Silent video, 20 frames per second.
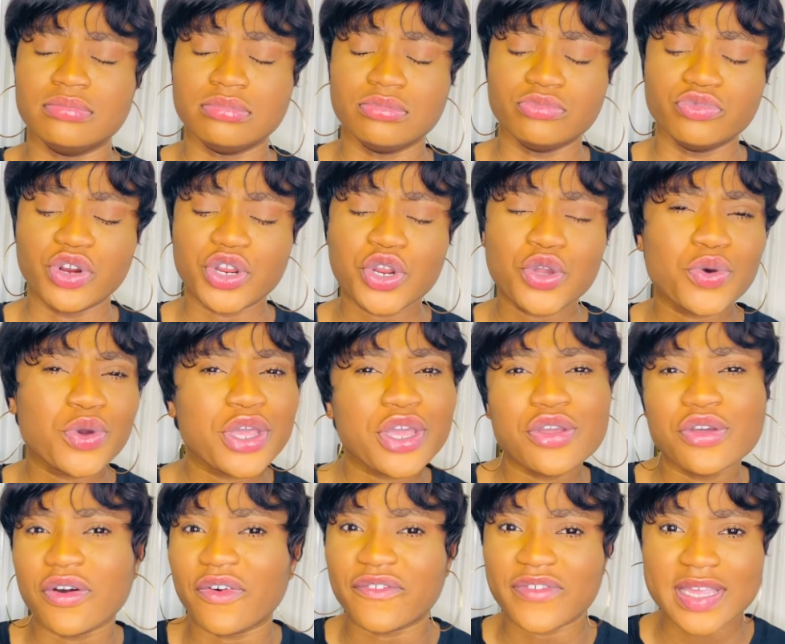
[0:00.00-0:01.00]
renewing
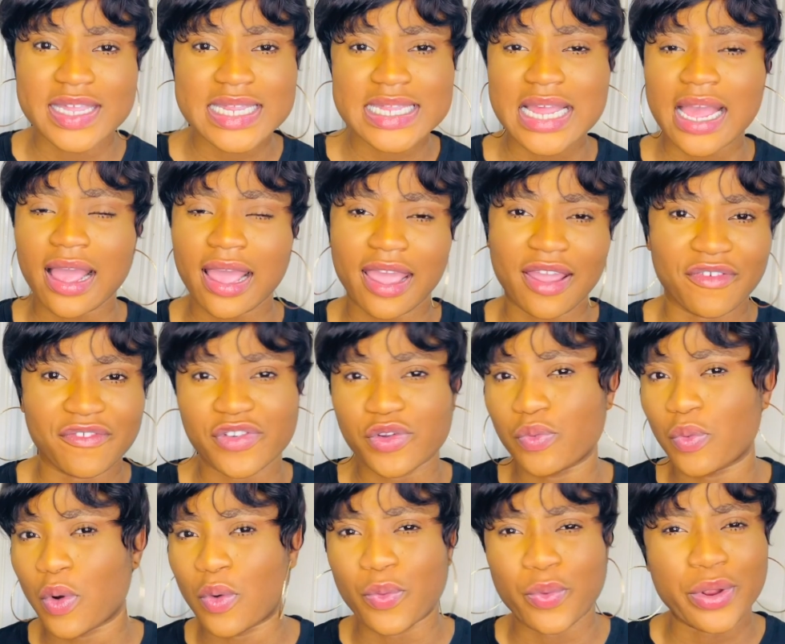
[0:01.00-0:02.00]
your visa every
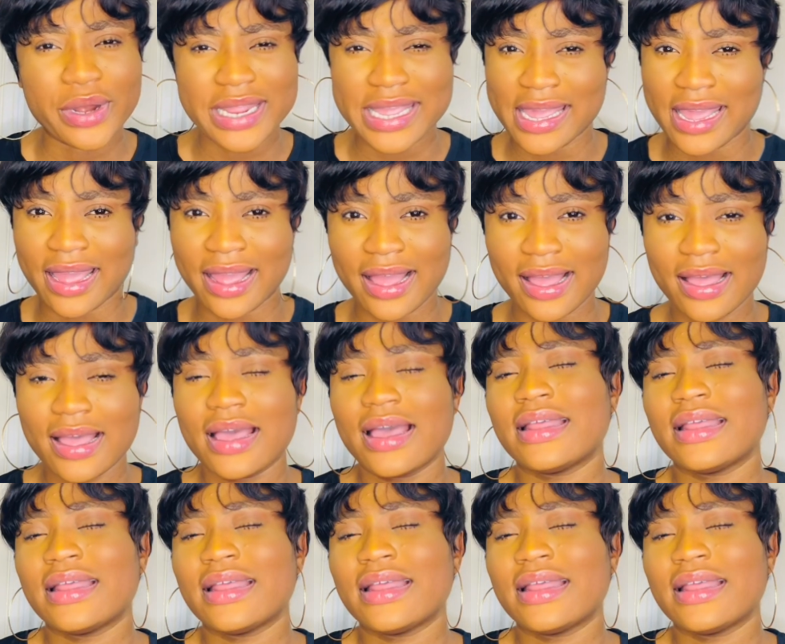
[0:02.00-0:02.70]
one year.